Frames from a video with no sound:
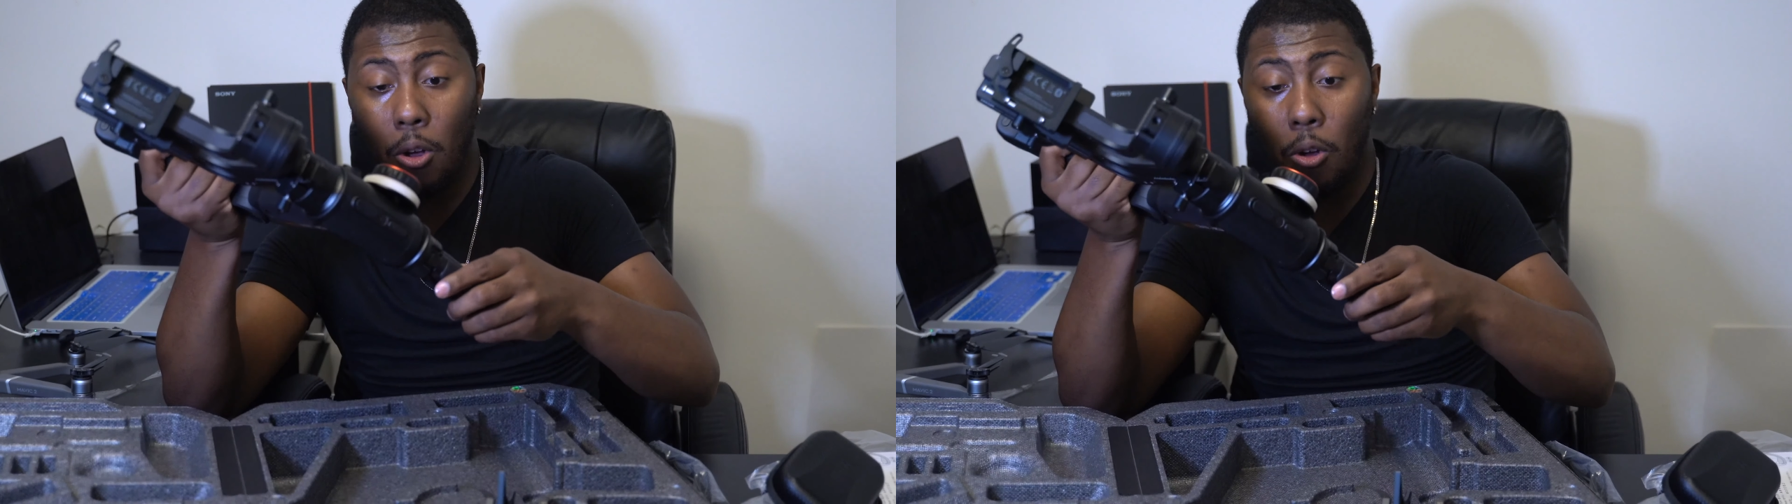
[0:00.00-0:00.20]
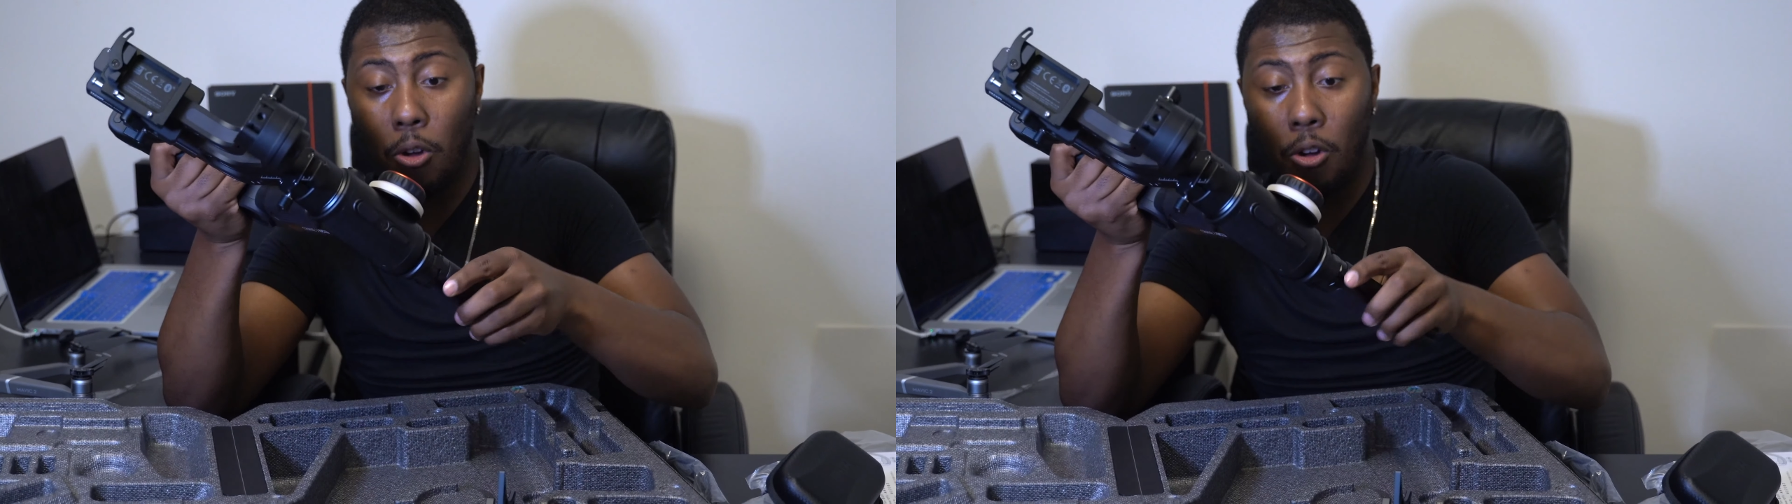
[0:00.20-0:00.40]

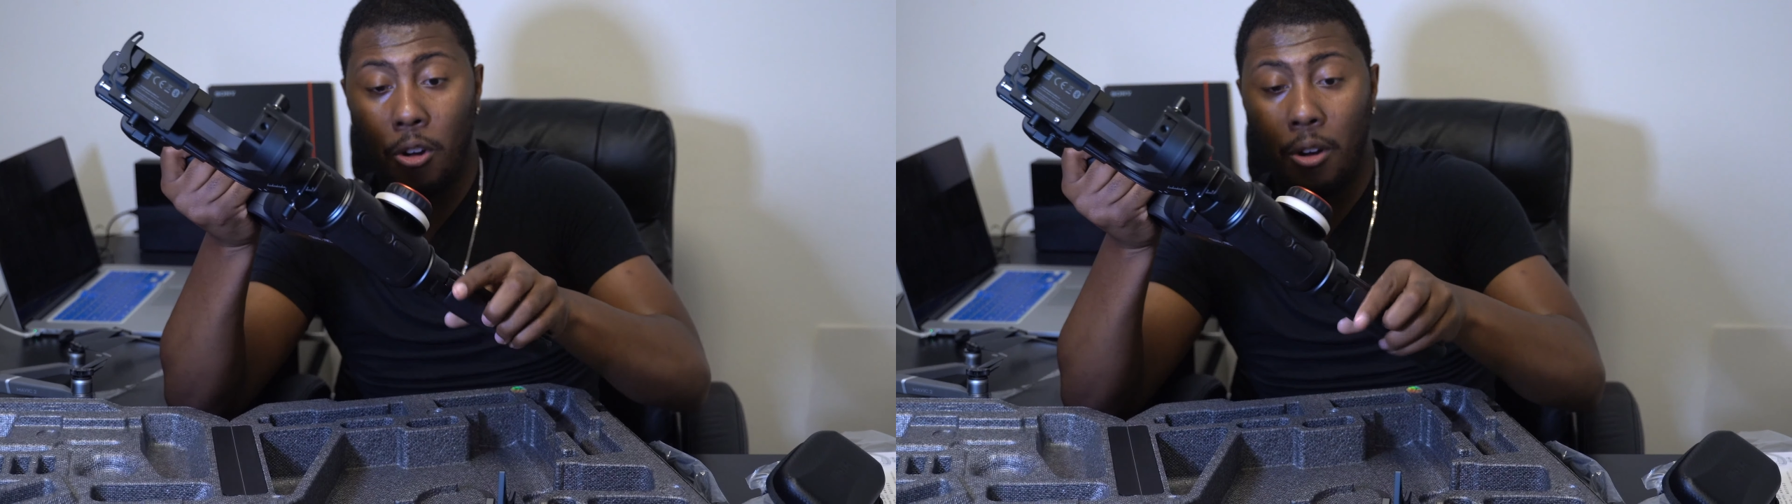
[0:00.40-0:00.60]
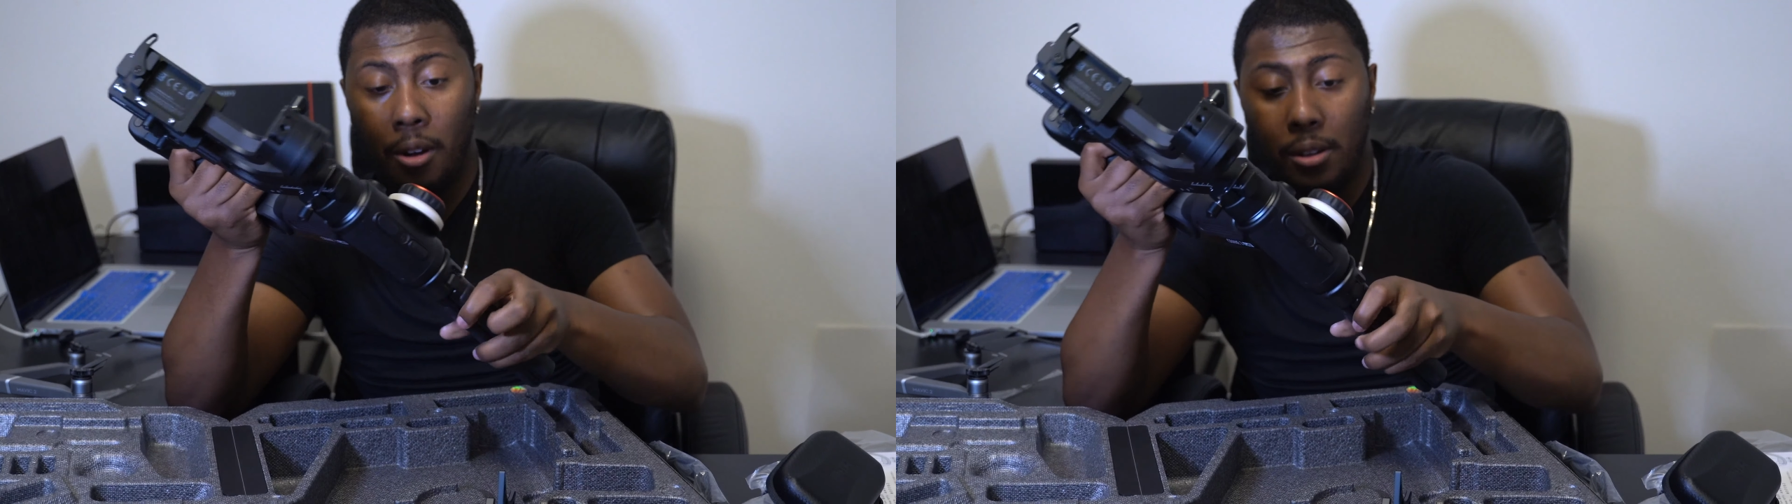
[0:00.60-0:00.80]

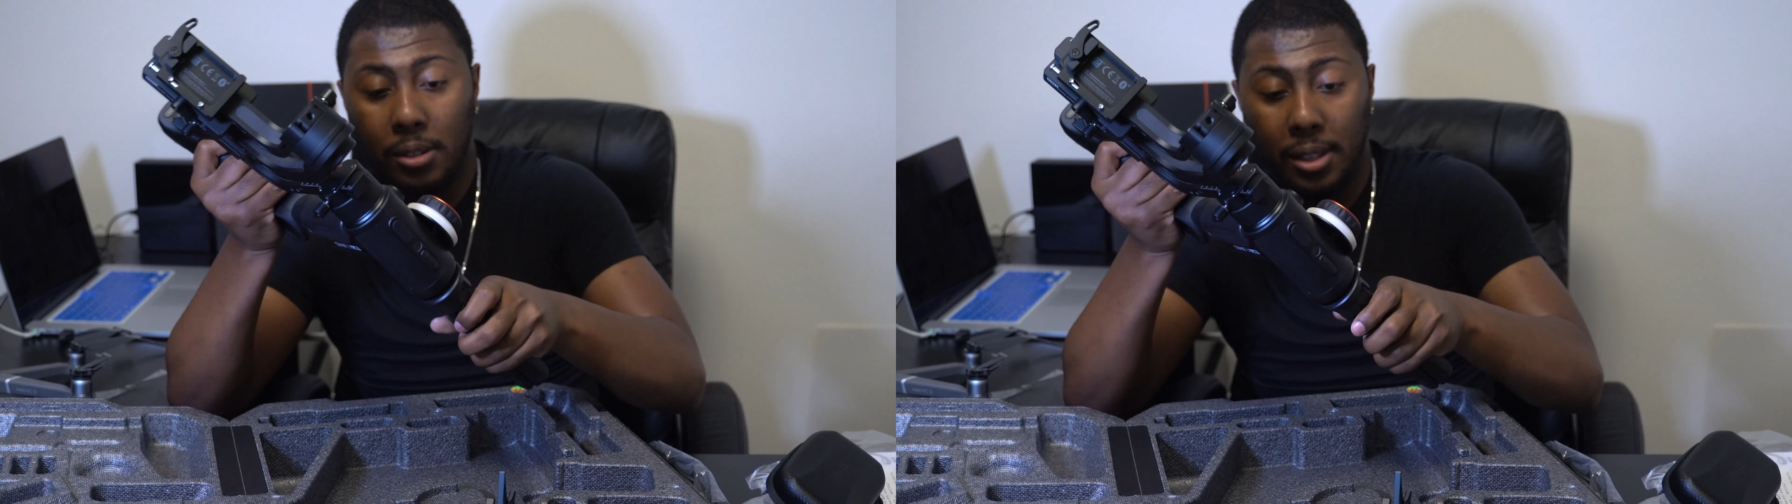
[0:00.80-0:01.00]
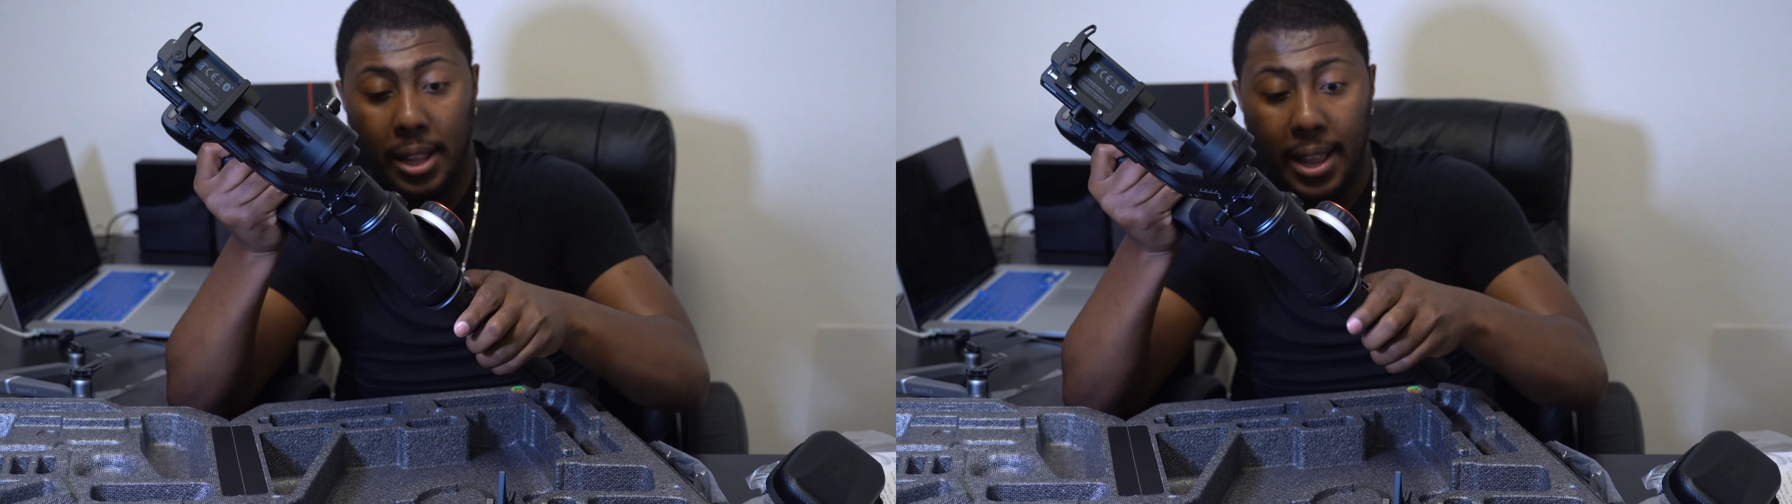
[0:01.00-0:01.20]
or
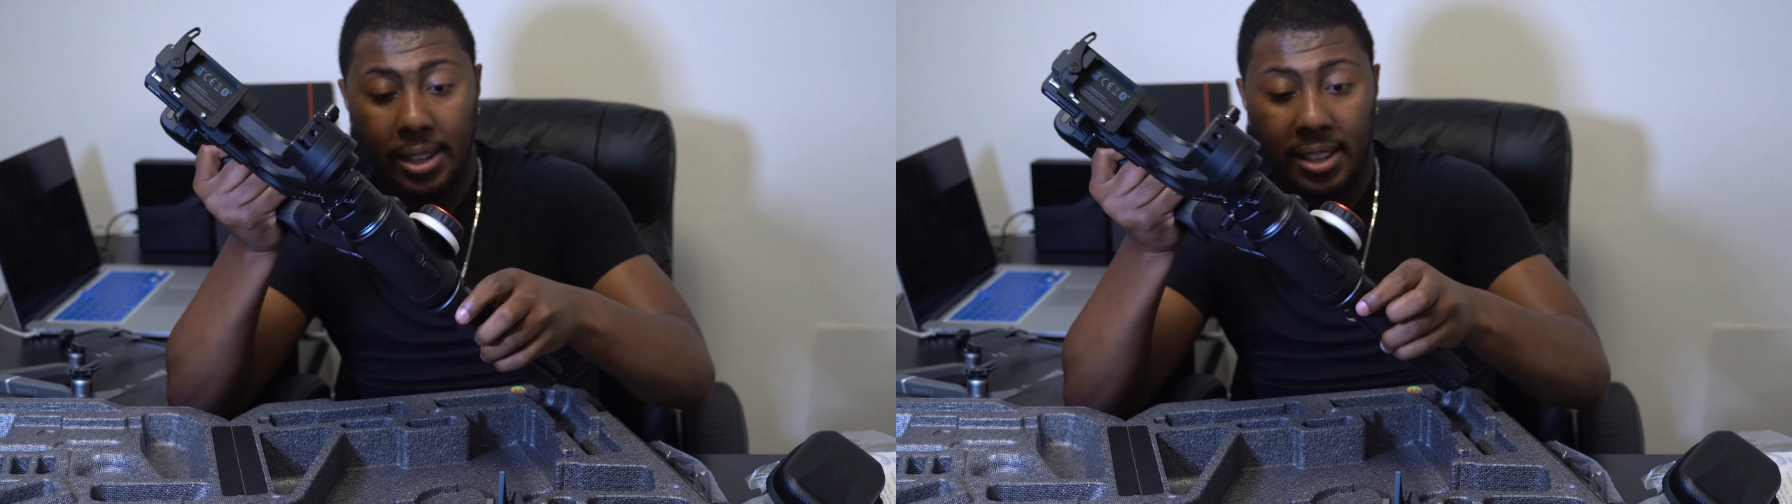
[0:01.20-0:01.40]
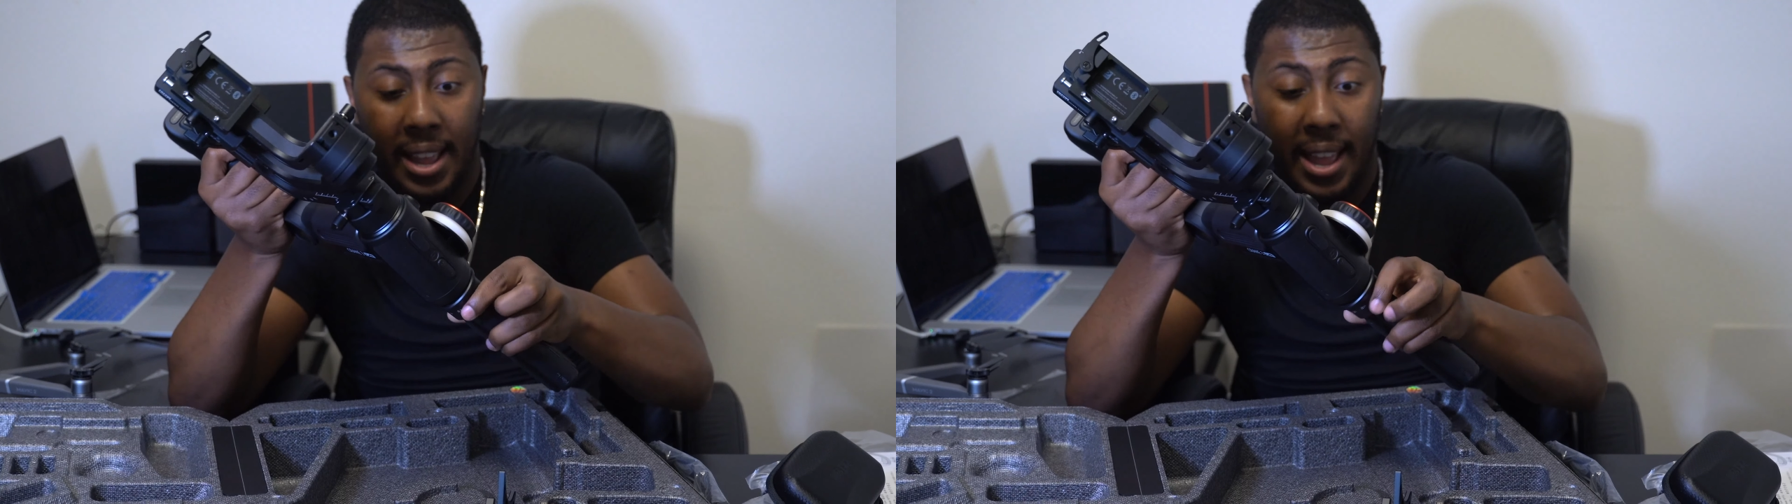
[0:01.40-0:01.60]

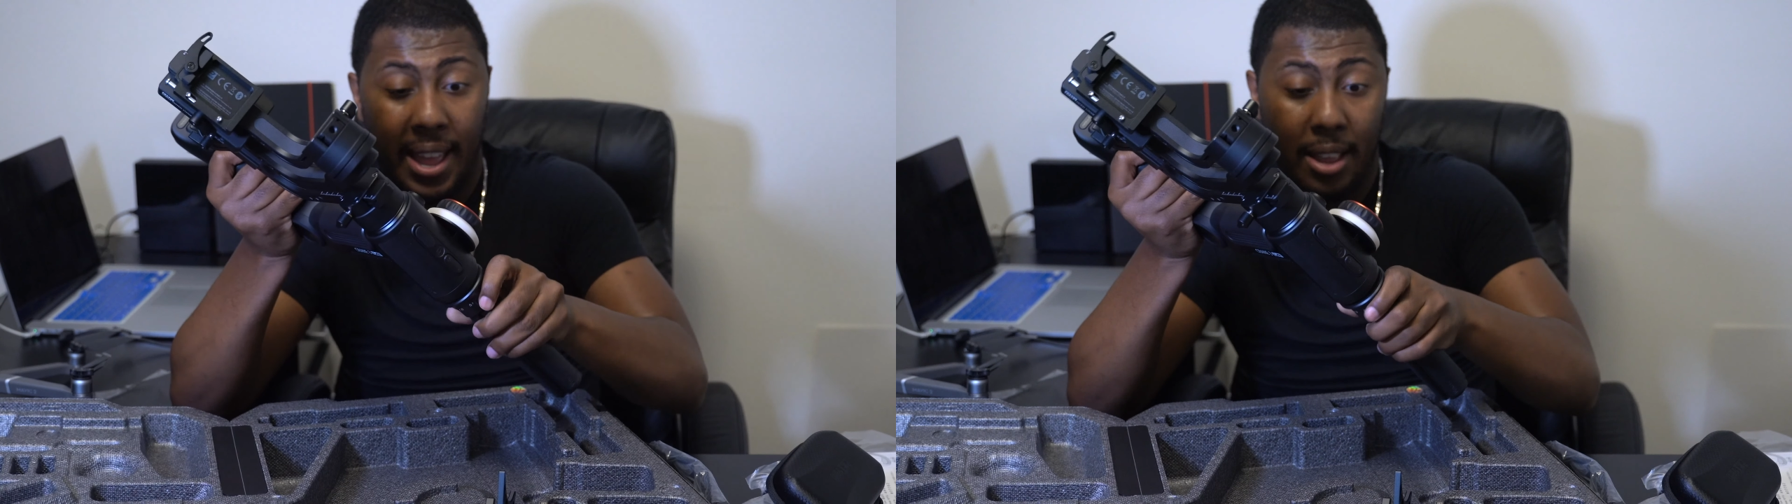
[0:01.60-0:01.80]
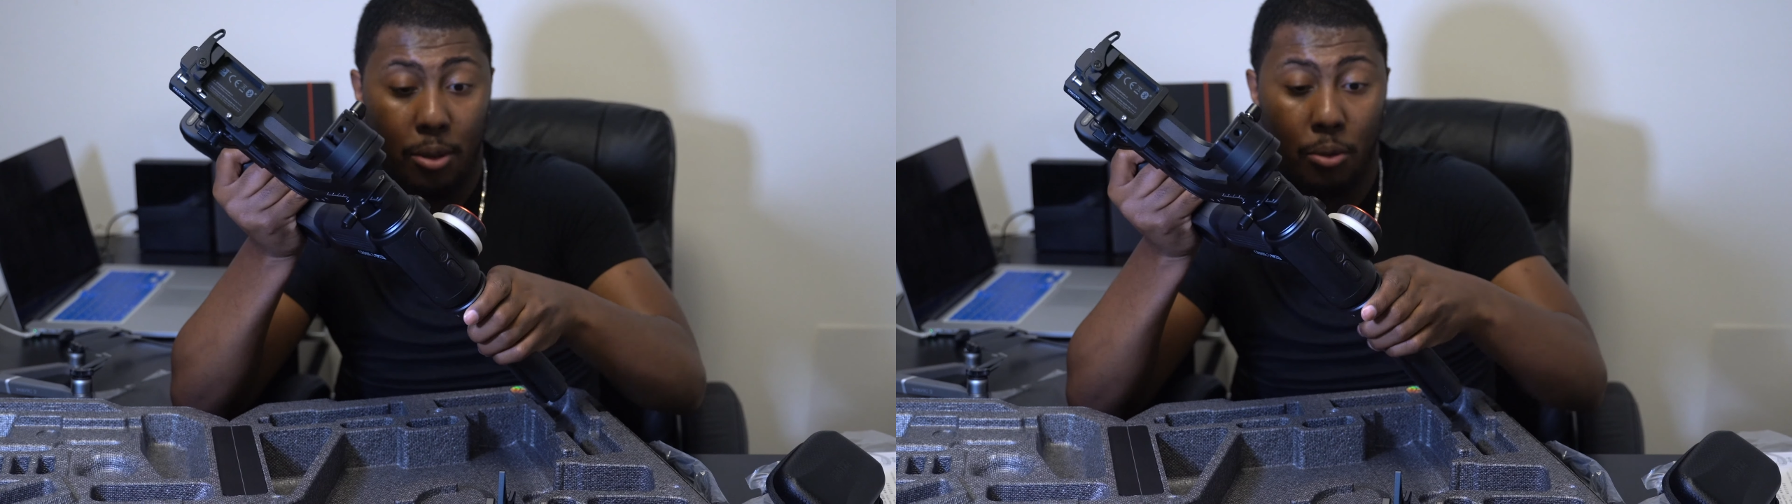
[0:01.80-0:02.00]
slash
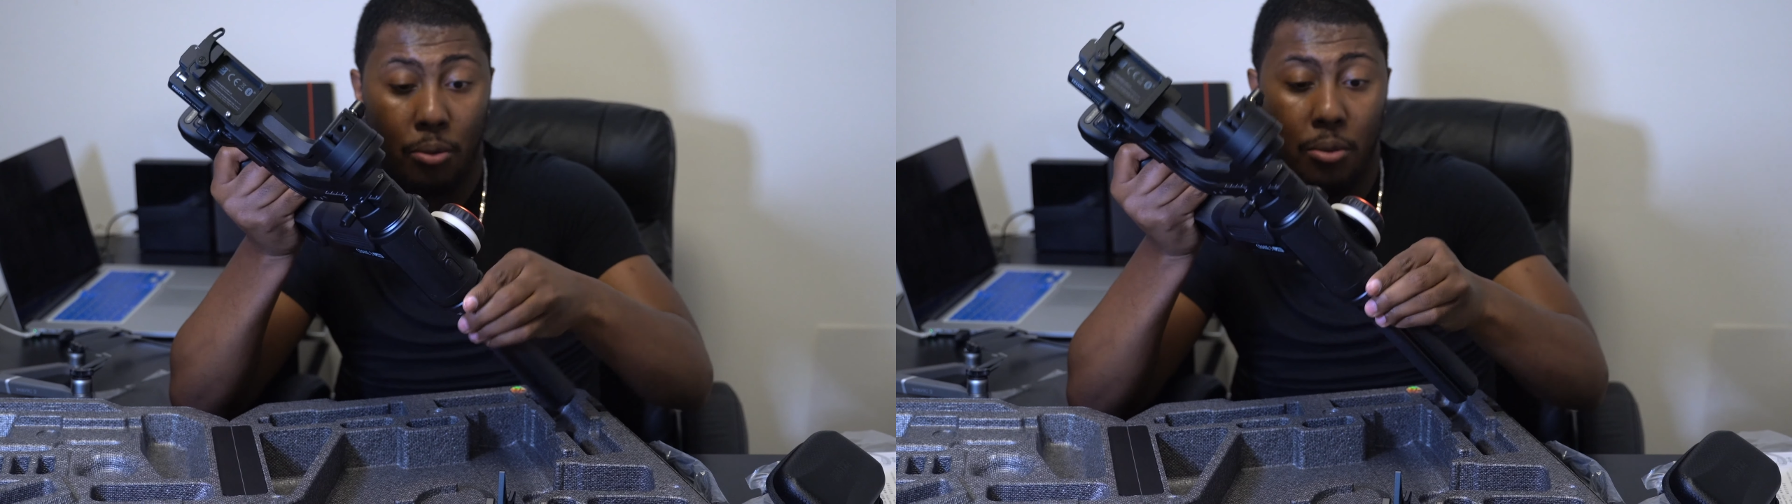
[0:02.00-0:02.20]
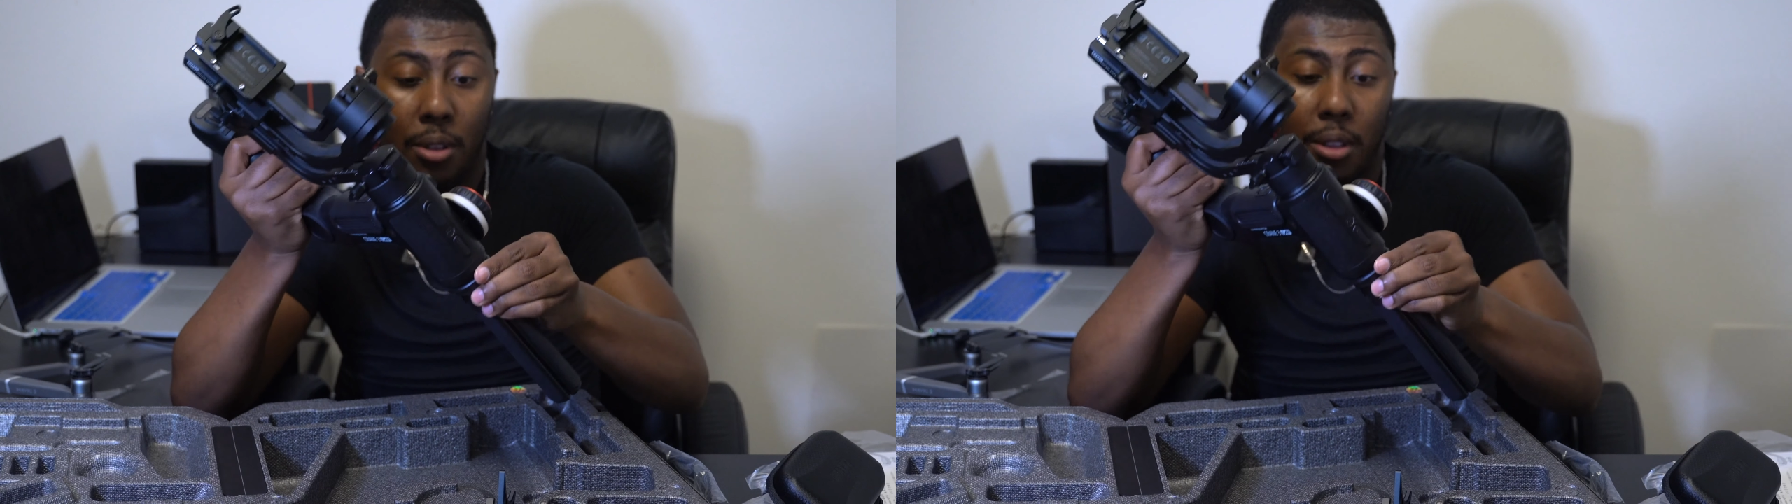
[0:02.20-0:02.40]
handle